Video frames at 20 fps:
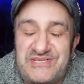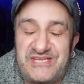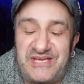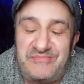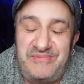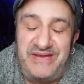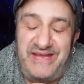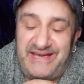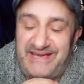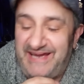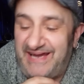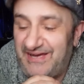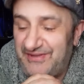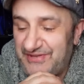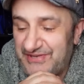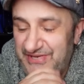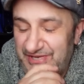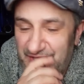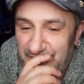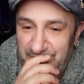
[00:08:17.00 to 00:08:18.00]
stick my neck out. I
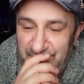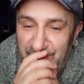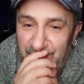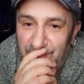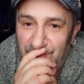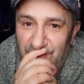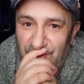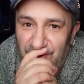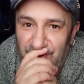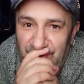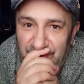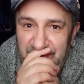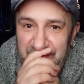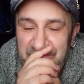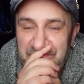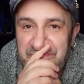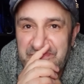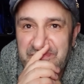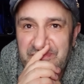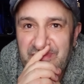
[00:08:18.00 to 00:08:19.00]
think it'll be a war.
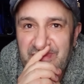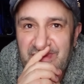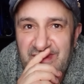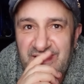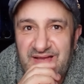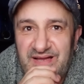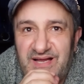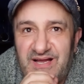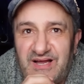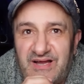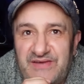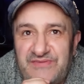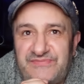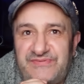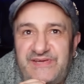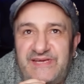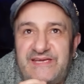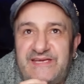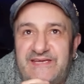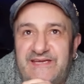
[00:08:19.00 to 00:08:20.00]
I
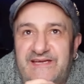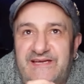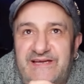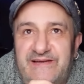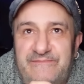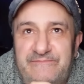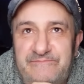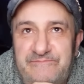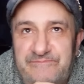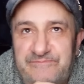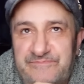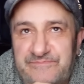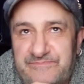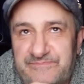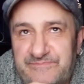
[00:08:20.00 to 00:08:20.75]
think um,